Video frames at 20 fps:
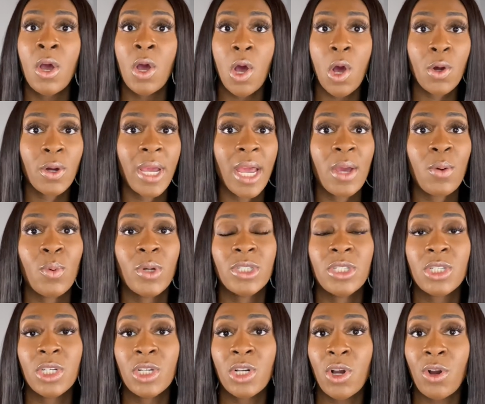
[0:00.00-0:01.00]
okay,
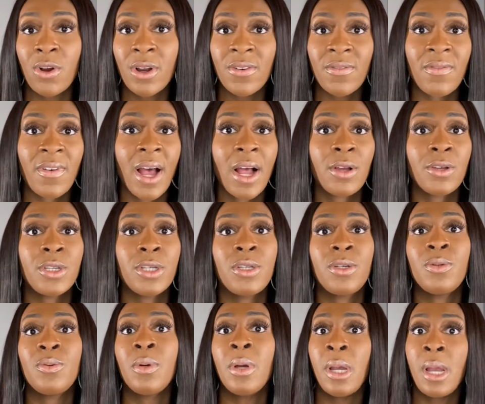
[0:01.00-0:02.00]
what's the current
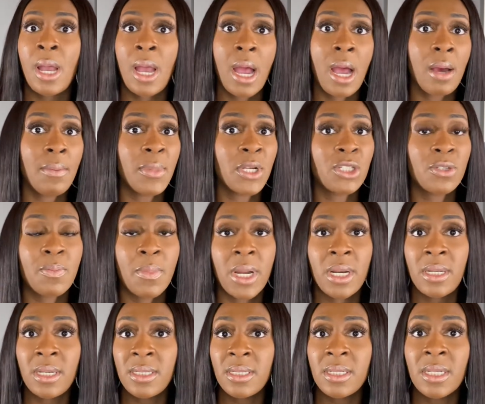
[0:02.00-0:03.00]
value? How much
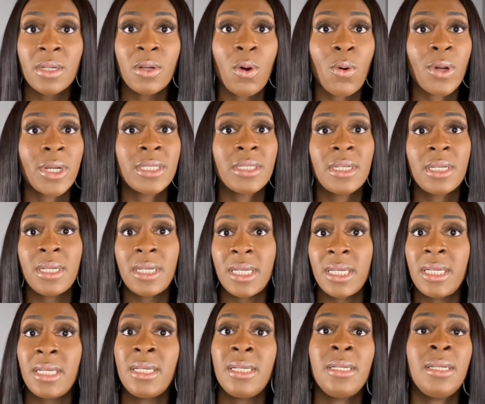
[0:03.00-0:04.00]
money is it going to
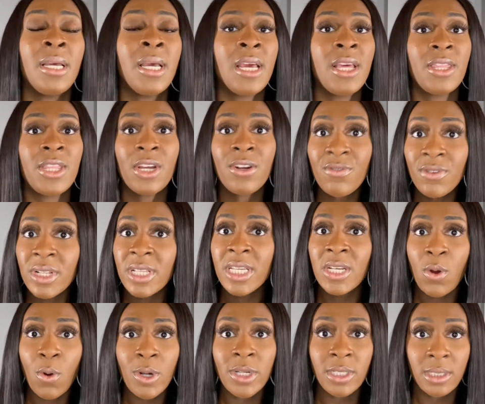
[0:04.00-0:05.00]
need? They're really
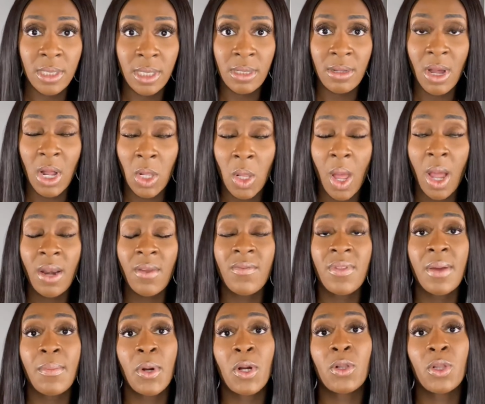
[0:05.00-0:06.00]
going to, a lot of
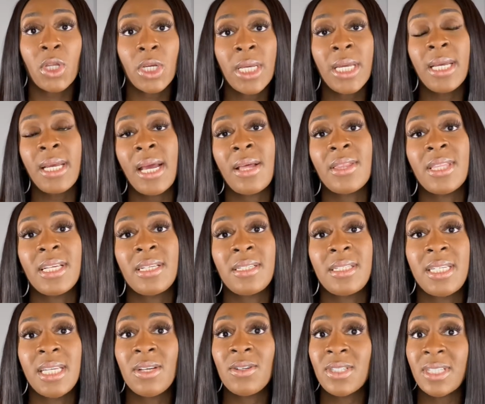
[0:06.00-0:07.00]
them are looking at these
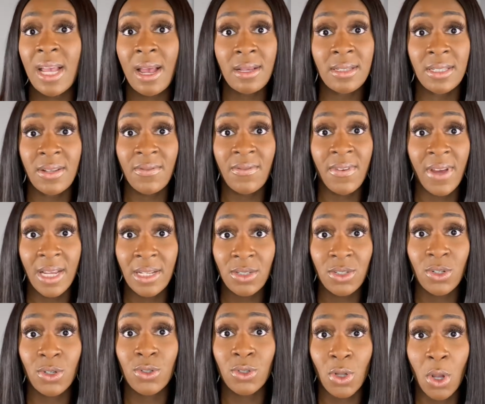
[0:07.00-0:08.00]
deals as
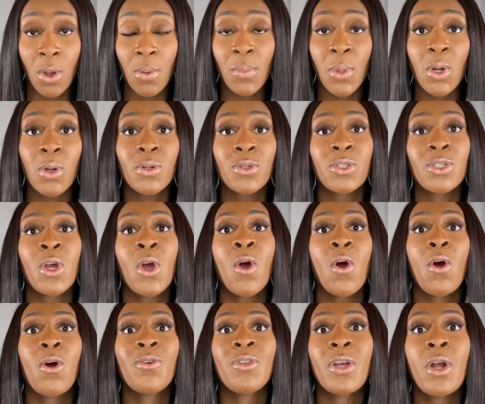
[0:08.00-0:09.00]
investors almost,
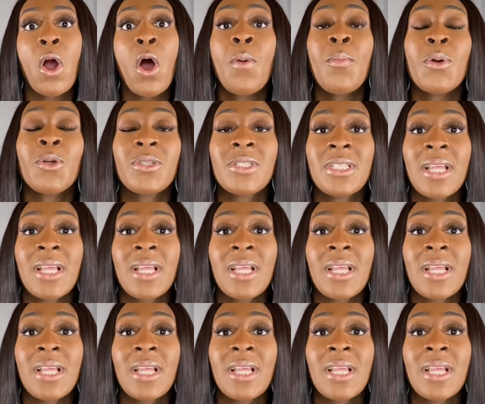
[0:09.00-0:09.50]
or they're almost